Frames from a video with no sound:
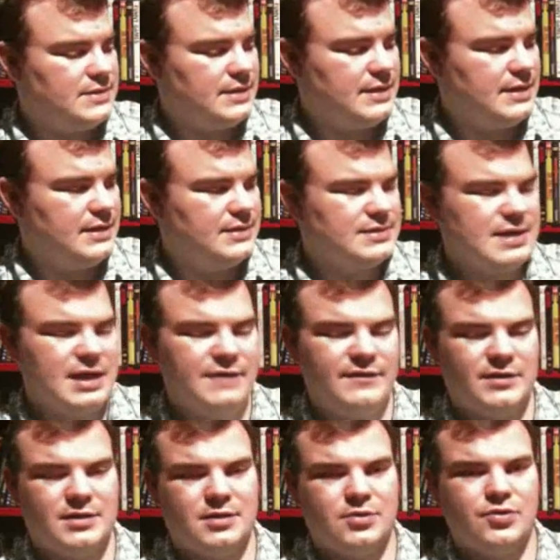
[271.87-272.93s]
This again is
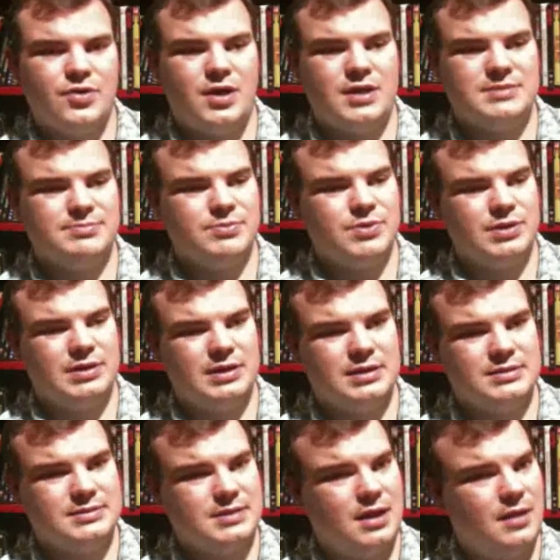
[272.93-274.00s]
kind of like a cross
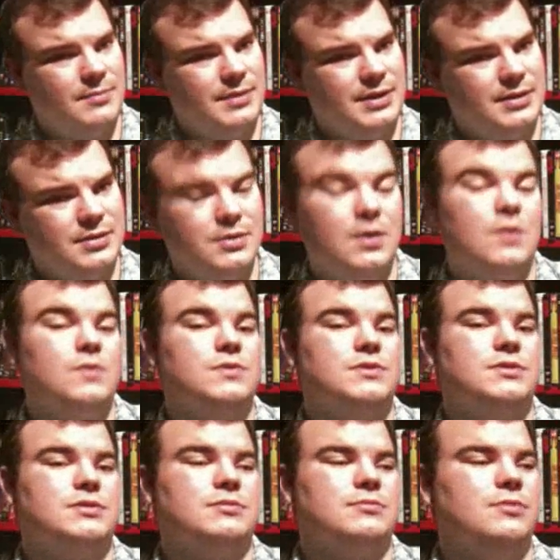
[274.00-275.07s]
between like a zombie
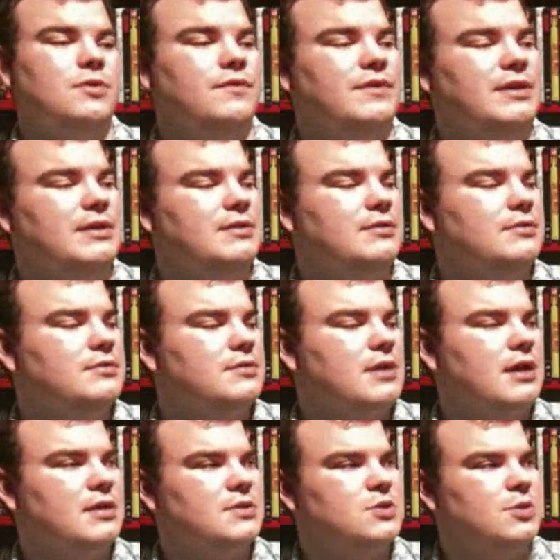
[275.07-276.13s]
ghost movie,
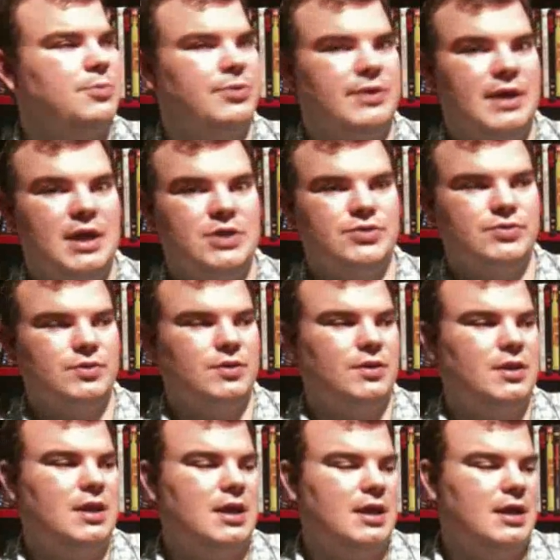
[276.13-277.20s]
kind of
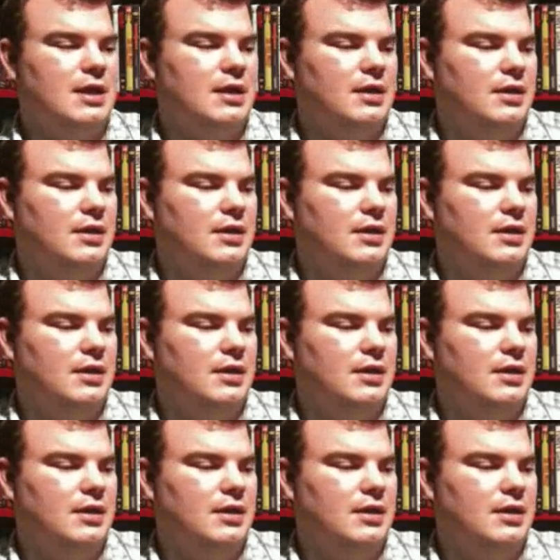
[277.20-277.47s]
supernatural.